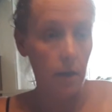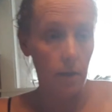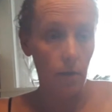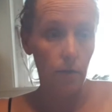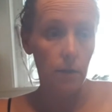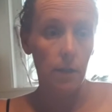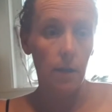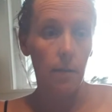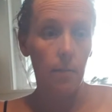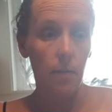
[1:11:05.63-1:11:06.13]

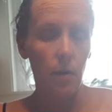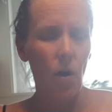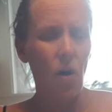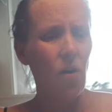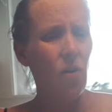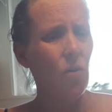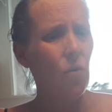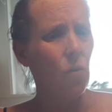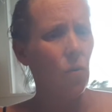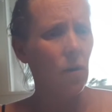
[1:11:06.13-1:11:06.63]
those up.
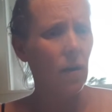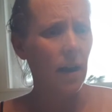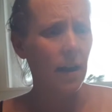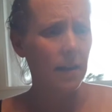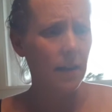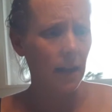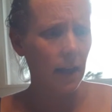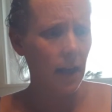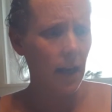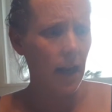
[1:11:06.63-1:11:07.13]
Oh, I
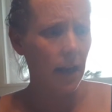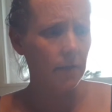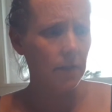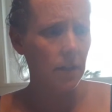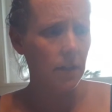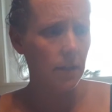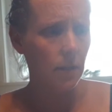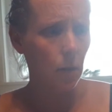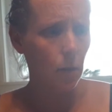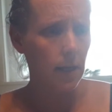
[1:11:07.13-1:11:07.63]
think I have
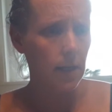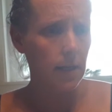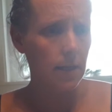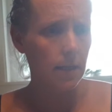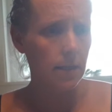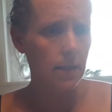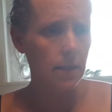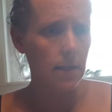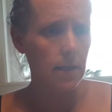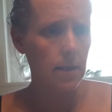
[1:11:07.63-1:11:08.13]
to
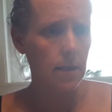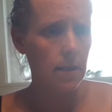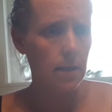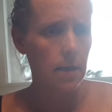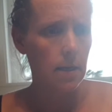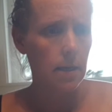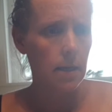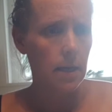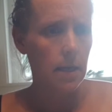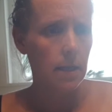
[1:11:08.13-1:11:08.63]
squeeze
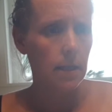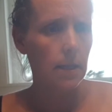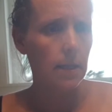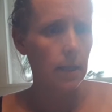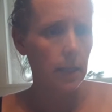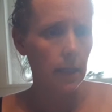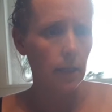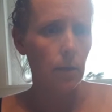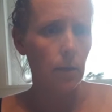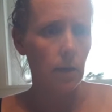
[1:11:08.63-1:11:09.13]
the
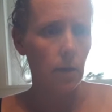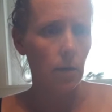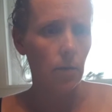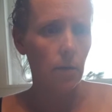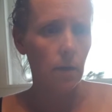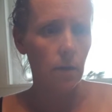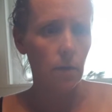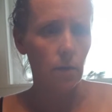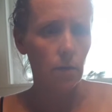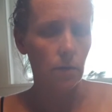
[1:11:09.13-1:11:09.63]
liquid
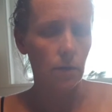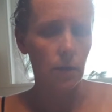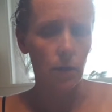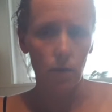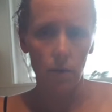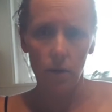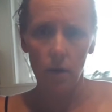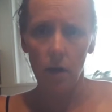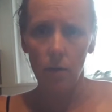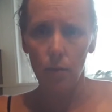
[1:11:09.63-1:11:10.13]
out of those.
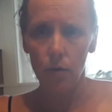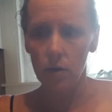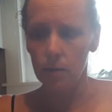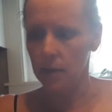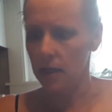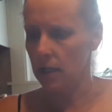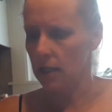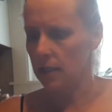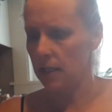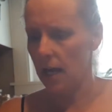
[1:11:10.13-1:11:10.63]
So I'll put them
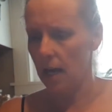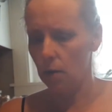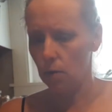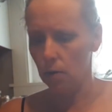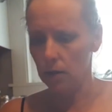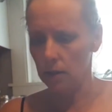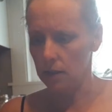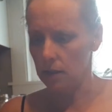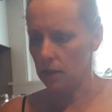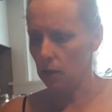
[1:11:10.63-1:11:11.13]
in a
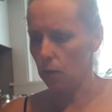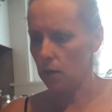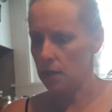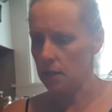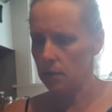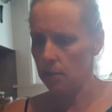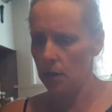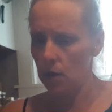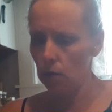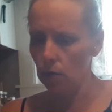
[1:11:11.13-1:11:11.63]
towel and squeeze
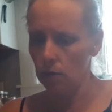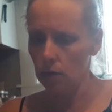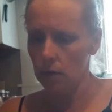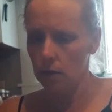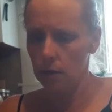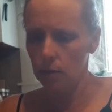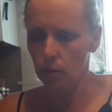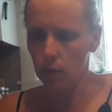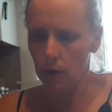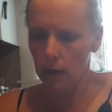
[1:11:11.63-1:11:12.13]
them out.
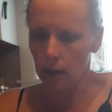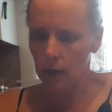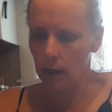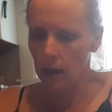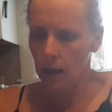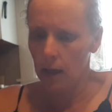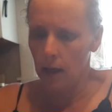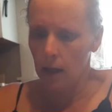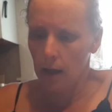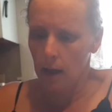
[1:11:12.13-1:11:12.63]

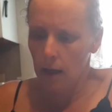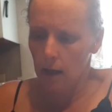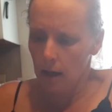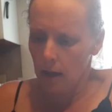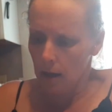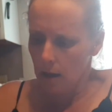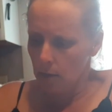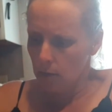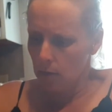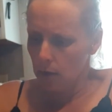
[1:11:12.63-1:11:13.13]

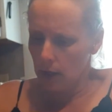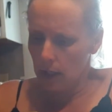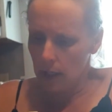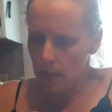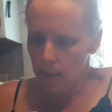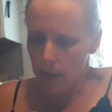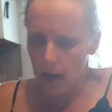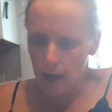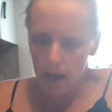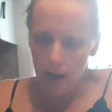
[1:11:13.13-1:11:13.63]
Bring
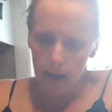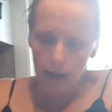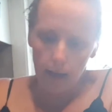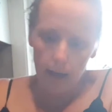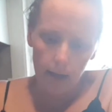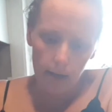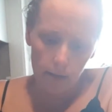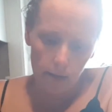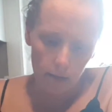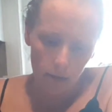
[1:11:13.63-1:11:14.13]
you
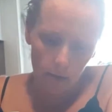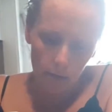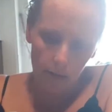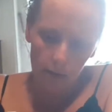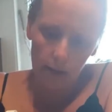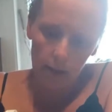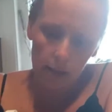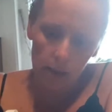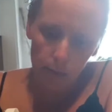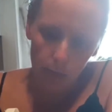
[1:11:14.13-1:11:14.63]
back. So
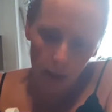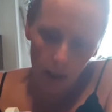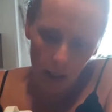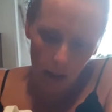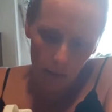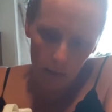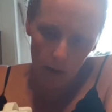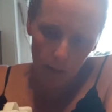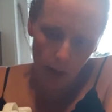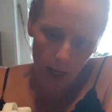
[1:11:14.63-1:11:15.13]
let's pick
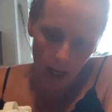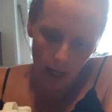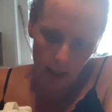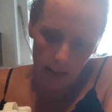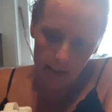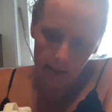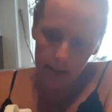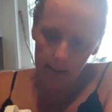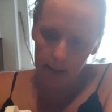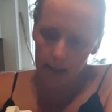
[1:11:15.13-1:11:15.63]
up the
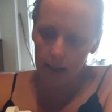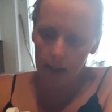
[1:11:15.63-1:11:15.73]
pace.